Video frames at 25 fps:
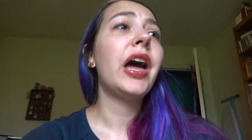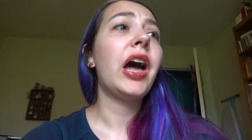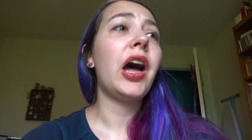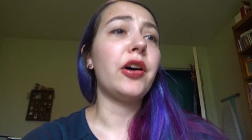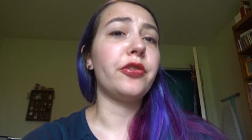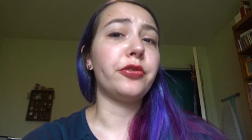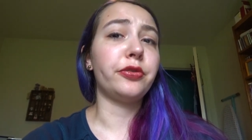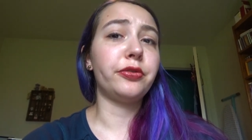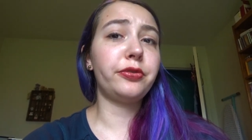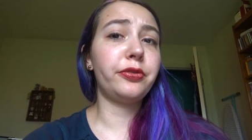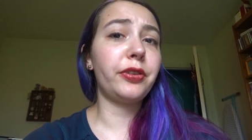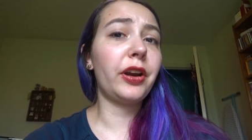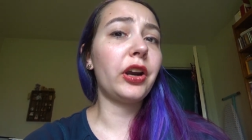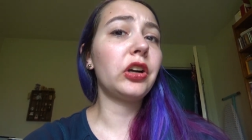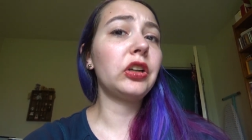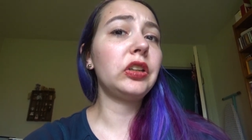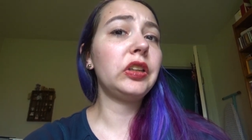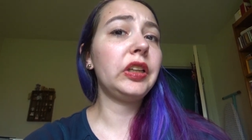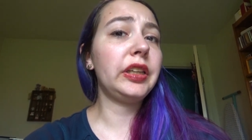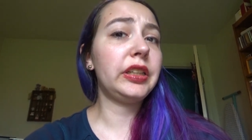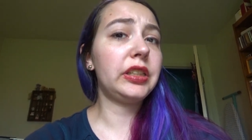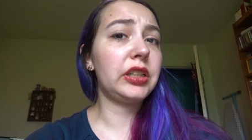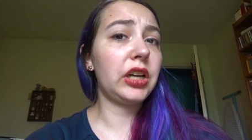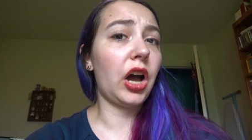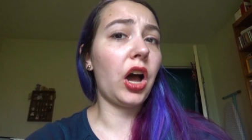a
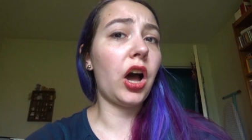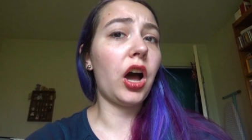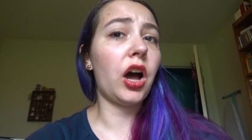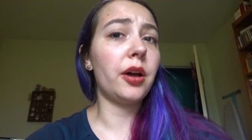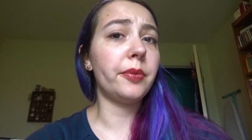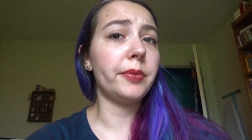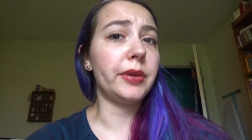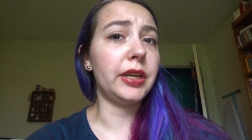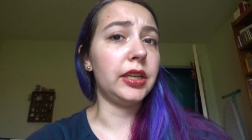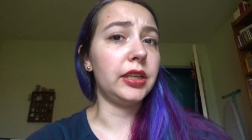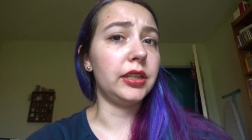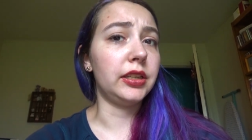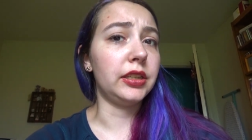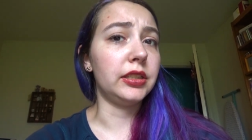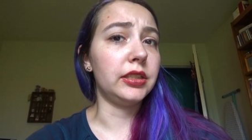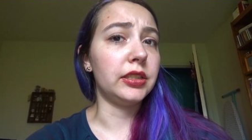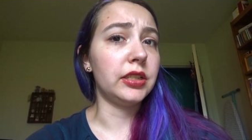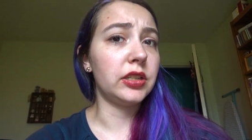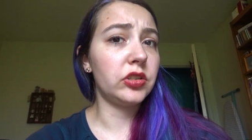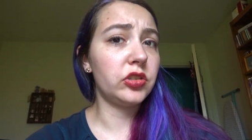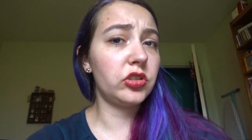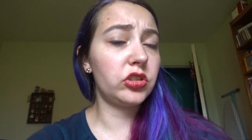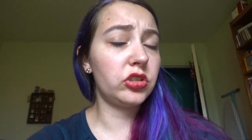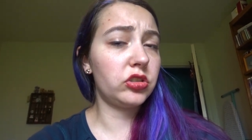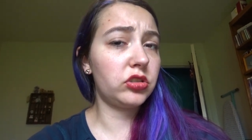fairly common
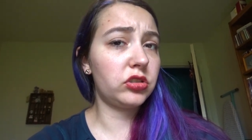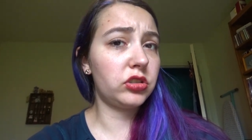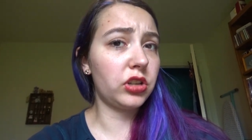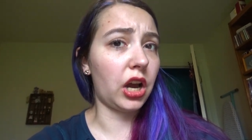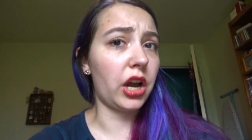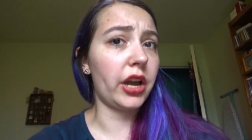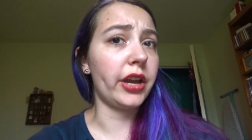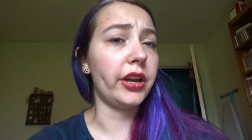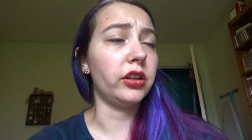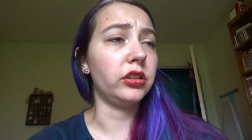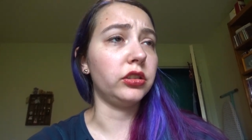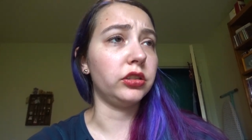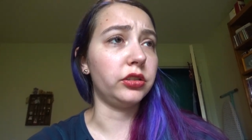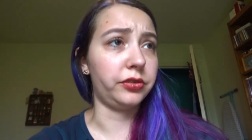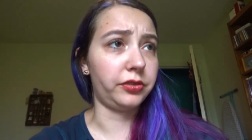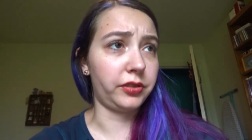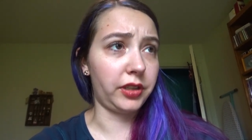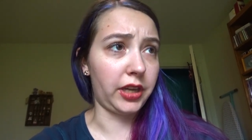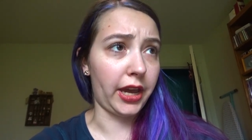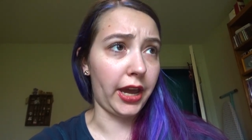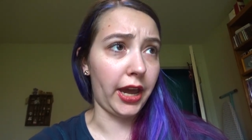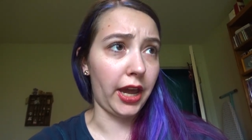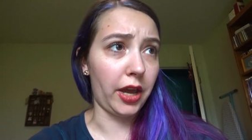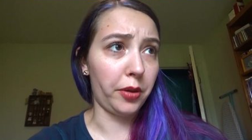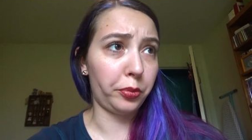style of
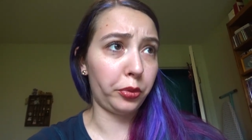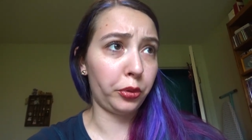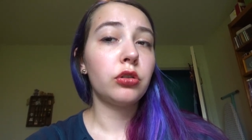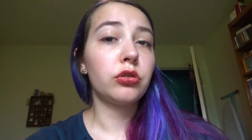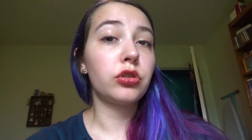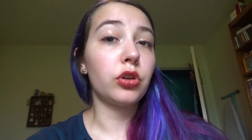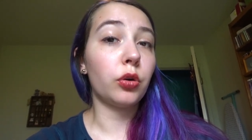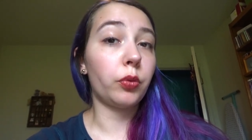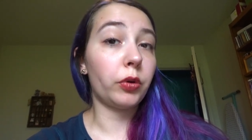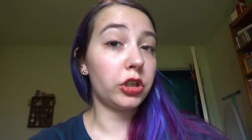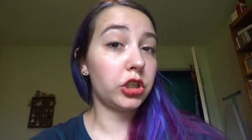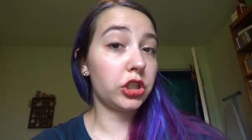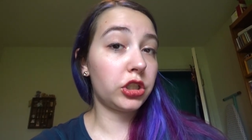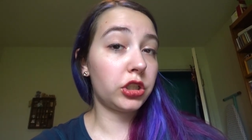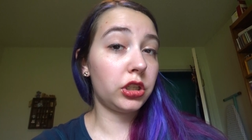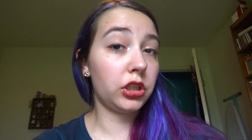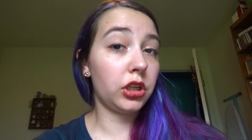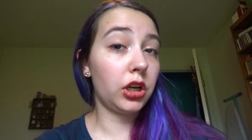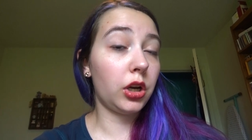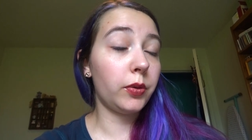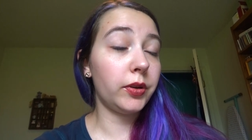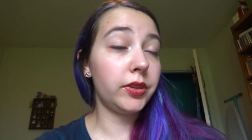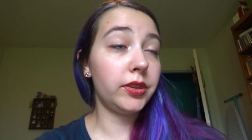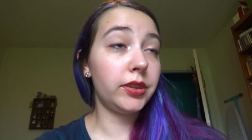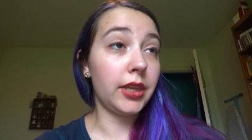cap. So we're just gonna
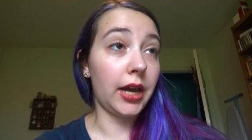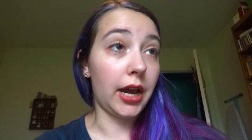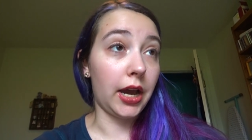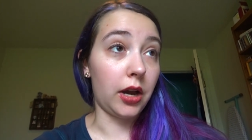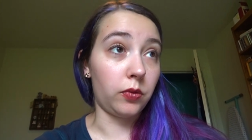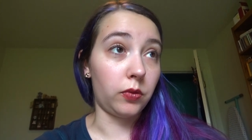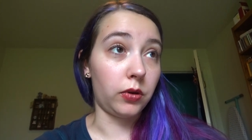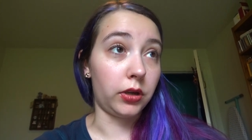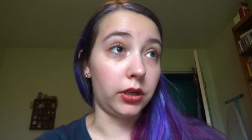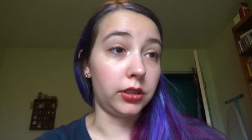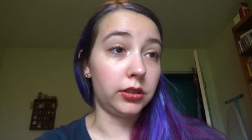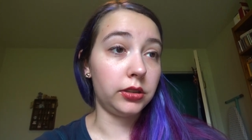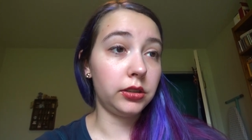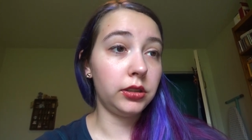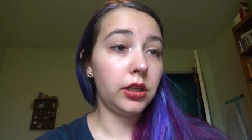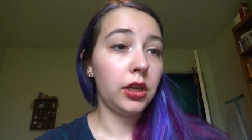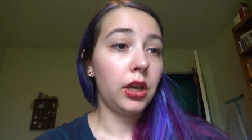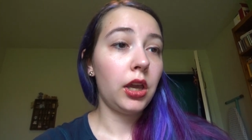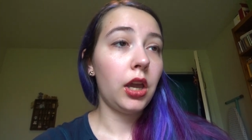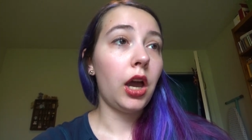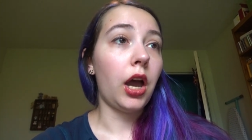go with that one.